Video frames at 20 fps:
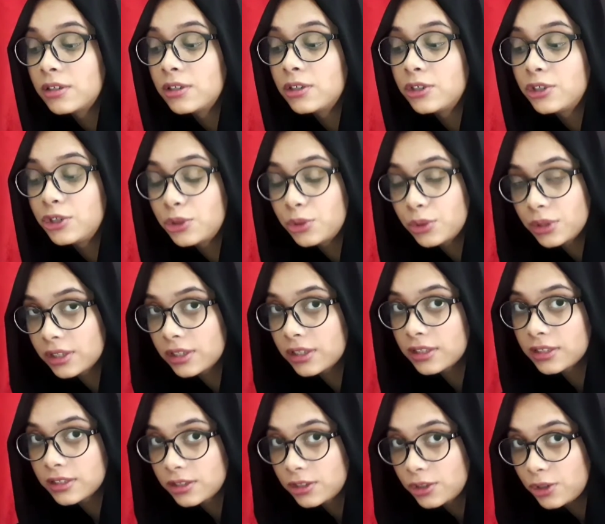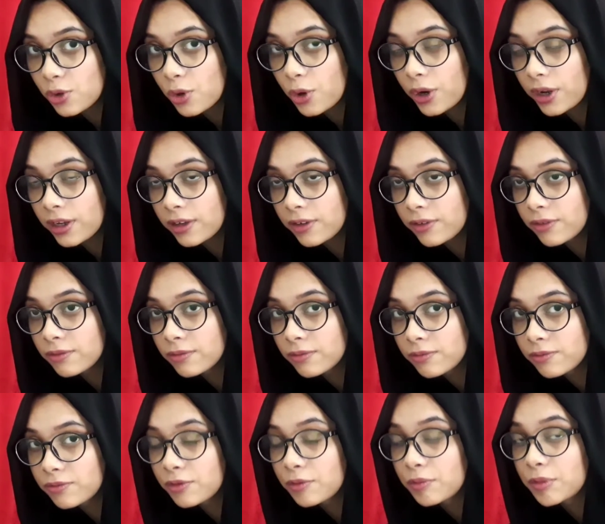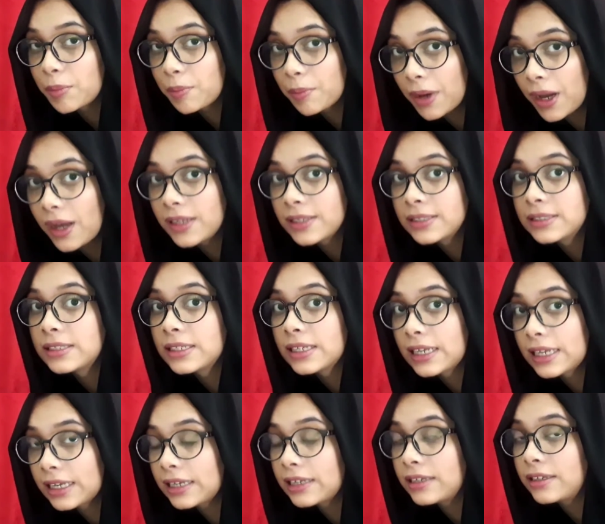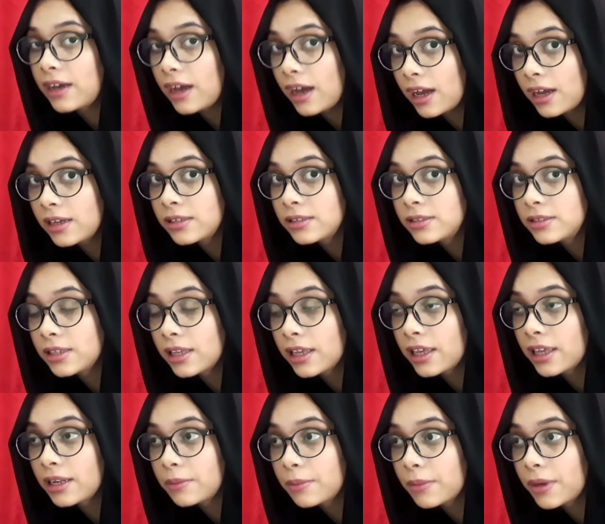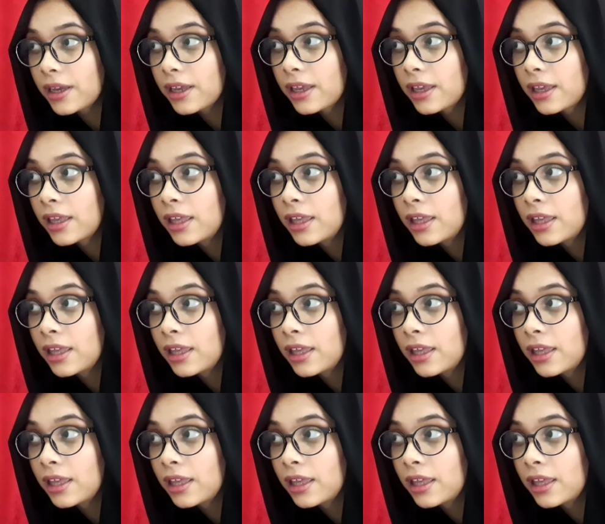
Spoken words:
doing this drawing from the past 8 hours and my